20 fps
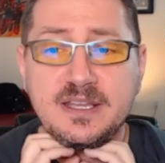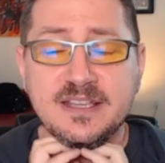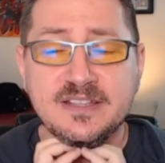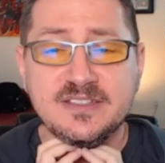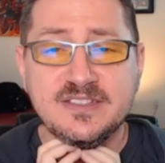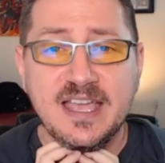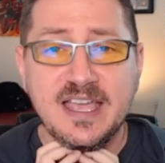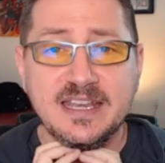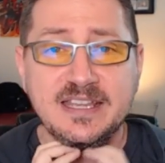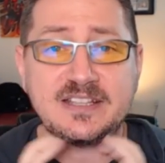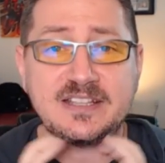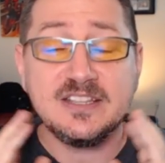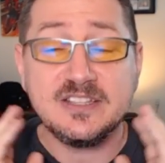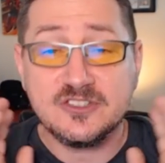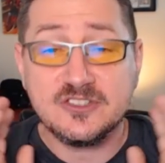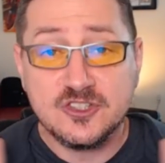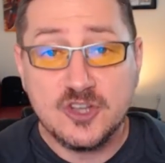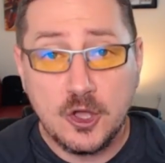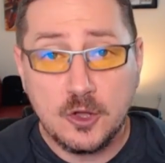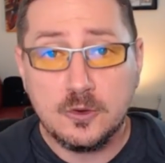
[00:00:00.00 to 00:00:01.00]
is that it
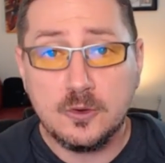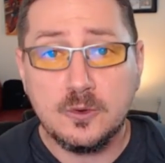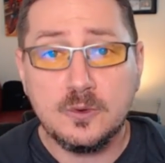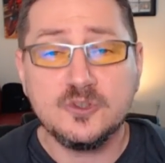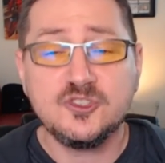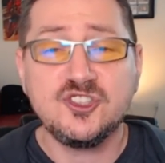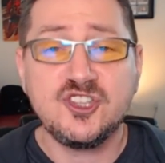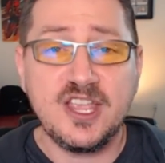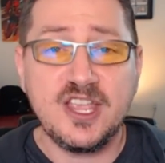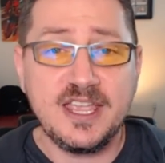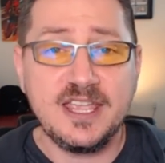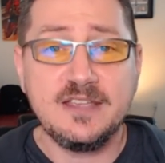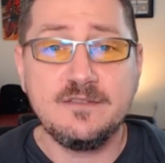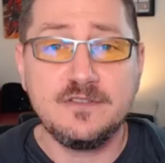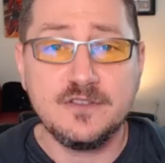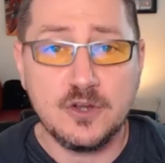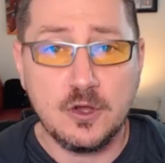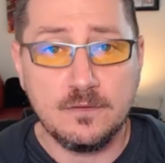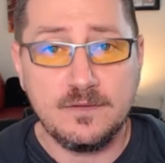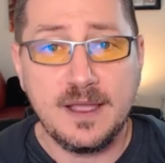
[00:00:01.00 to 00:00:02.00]
is no
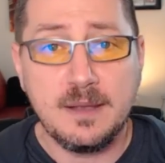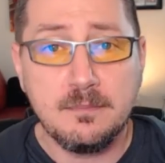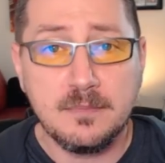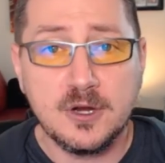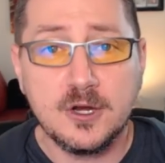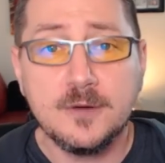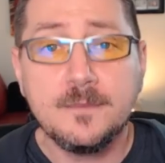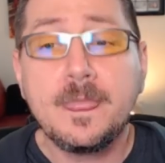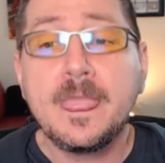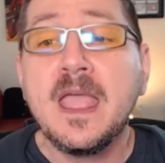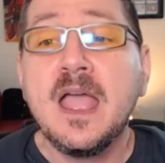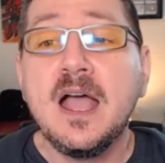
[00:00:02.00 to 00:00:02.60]
shave November.